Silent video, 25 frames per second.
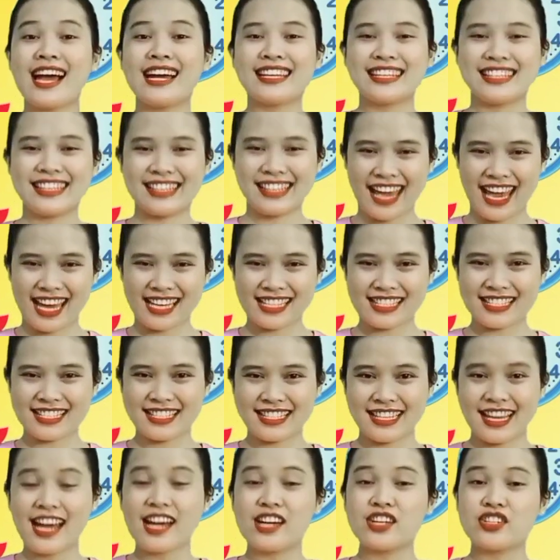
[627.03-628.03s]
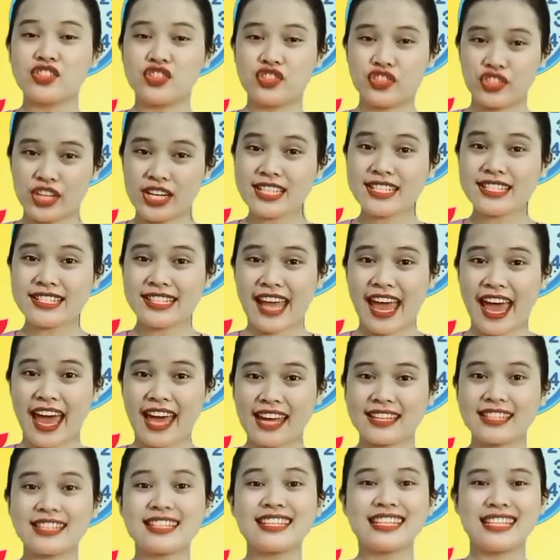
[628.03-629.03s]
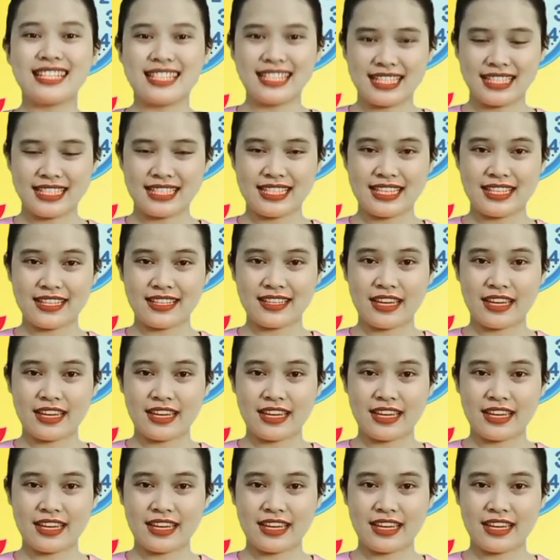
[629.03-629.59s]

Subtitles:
Yes, just add ed,